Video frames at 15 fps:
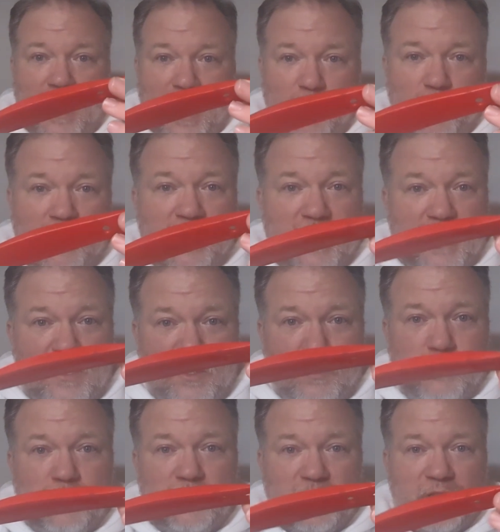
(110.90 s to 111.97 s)
I would not
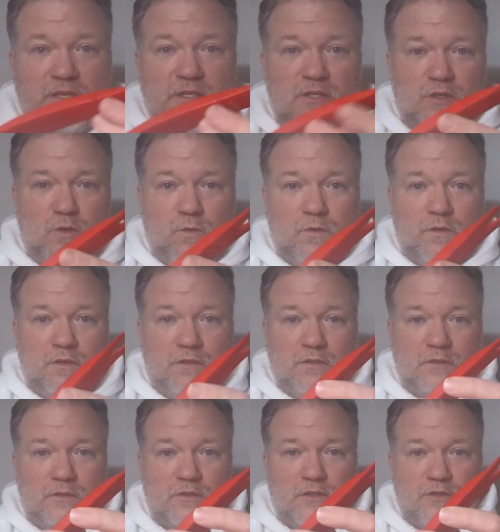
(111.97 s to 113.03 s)
use this tool
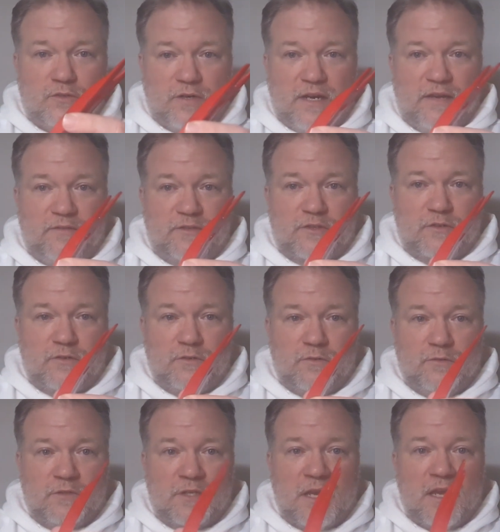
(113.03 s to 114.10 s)
to drive
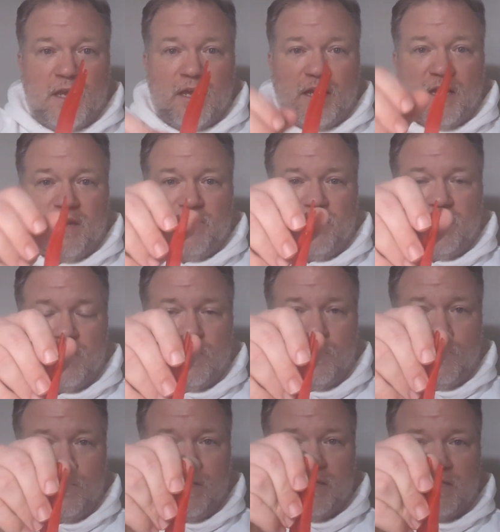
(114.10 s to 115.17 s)
screws, even
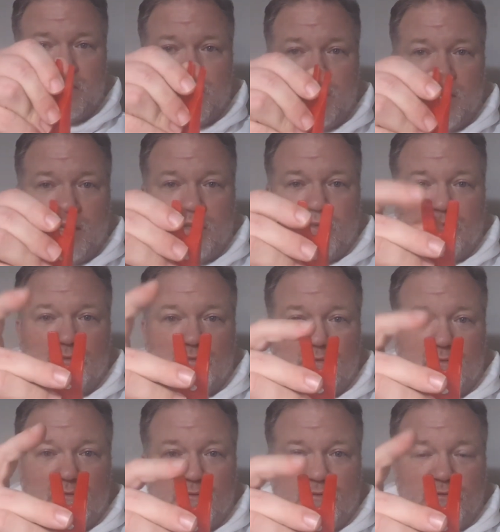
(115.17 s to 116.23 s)
though it's got
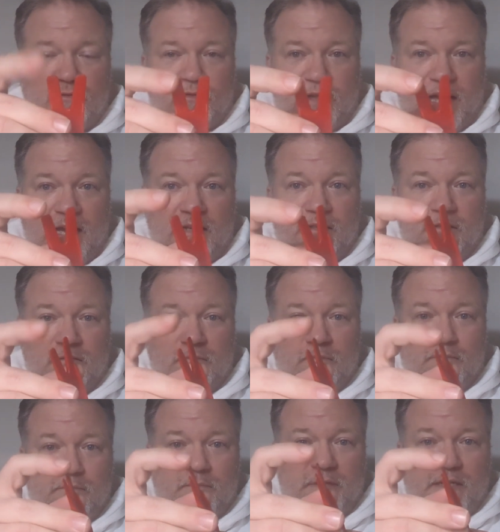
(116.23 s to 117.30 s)
flat
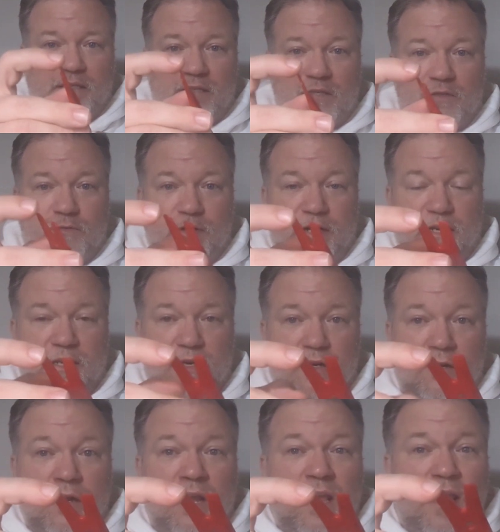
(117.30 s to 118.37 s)
pieces right
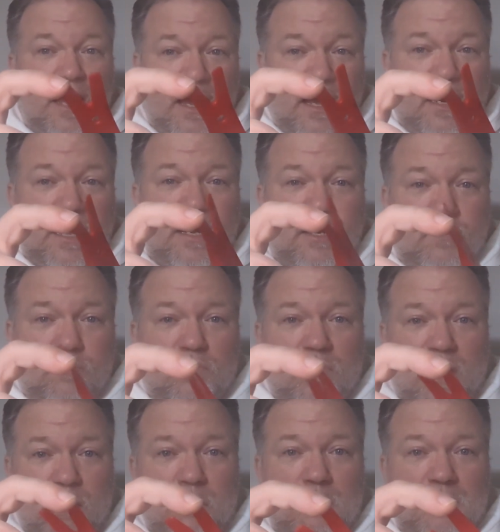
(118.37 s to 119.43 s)
here, and I could
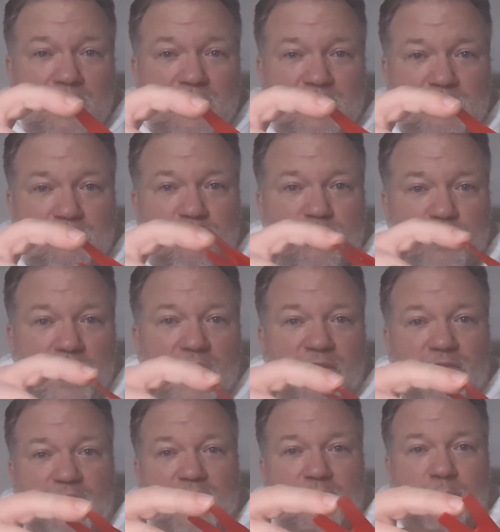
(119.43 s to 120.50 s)
probably
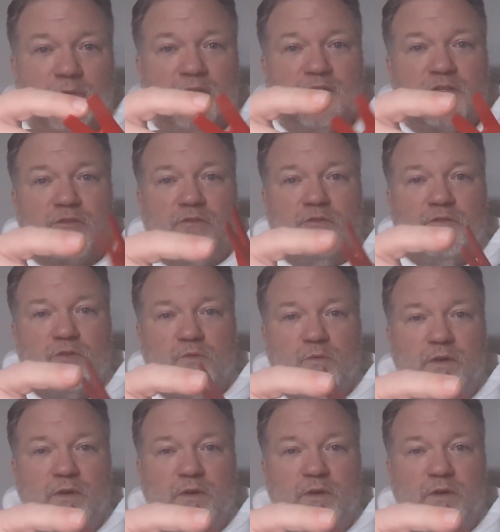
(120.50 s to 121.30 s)
drive a couple of screws